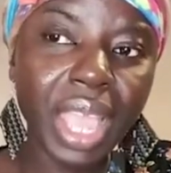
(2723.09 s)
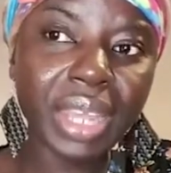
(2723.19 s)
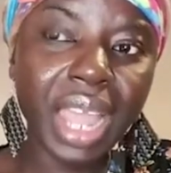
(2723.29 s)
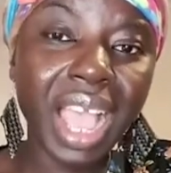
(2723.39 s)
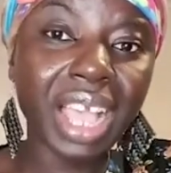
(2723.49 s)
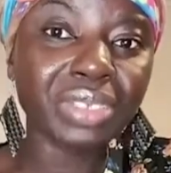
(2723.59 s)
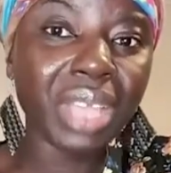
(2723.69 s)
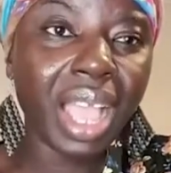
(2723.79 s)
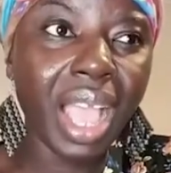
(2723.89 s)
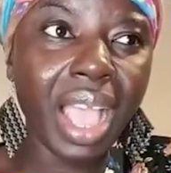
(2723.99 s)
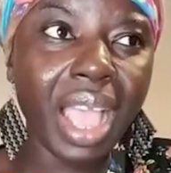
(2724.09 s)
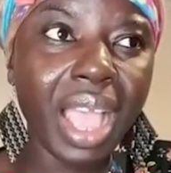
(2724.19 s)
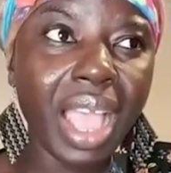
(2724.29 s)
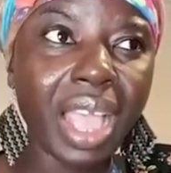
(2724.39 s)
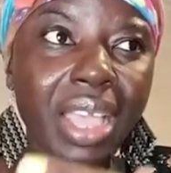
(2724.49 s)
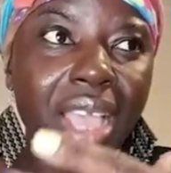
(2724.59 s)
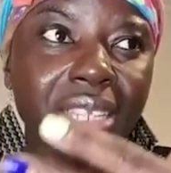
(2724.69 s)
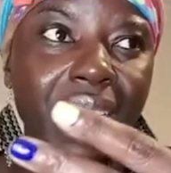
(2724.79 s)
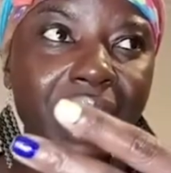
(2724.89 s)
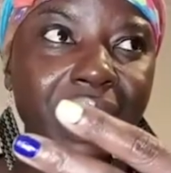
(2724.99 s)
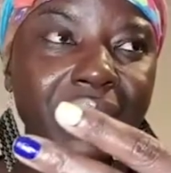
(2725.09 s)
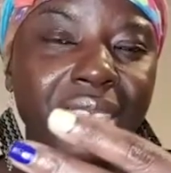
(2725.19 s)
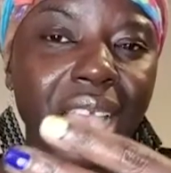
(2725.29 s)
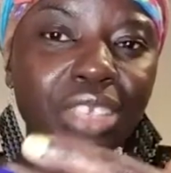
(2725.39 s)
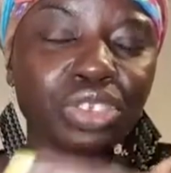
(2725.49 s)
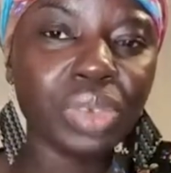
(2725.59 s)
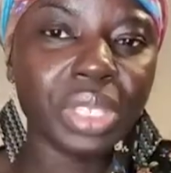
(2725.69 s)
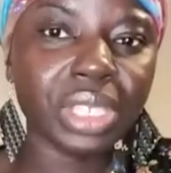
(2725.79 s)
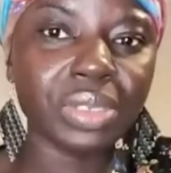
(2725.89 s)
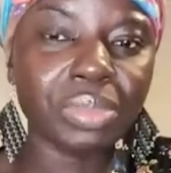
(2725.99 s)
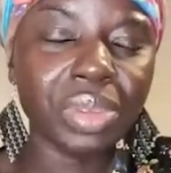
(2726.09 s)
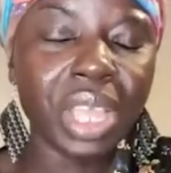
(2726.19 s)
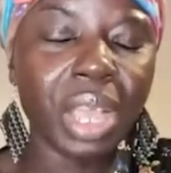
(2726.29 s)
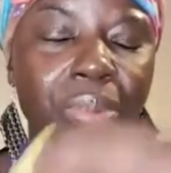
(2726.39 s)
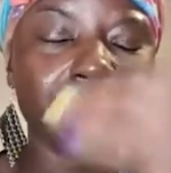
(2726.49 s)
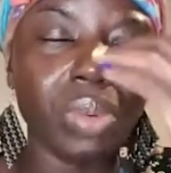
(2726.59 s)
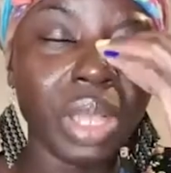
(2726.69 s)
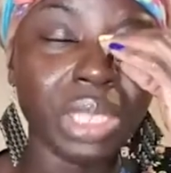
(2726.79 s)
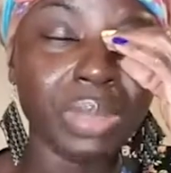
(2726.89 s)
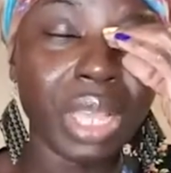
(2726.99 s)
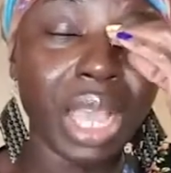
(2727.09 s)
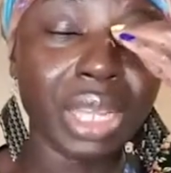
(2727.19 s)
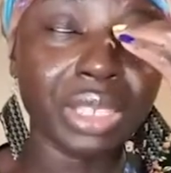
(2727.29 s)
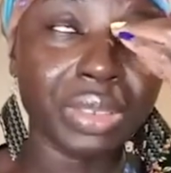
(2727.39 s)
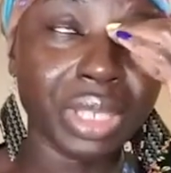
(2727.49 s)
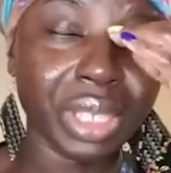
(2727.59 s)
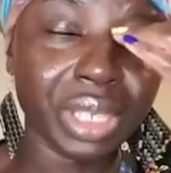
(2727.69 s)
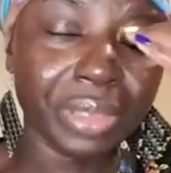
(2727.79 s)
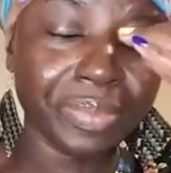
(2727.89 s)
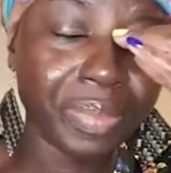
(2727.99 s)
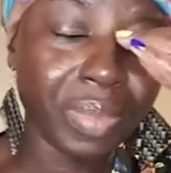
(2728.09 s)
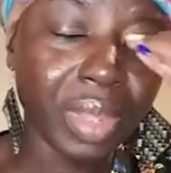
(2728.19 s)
And as I stress and break up no one to me a hand on a year.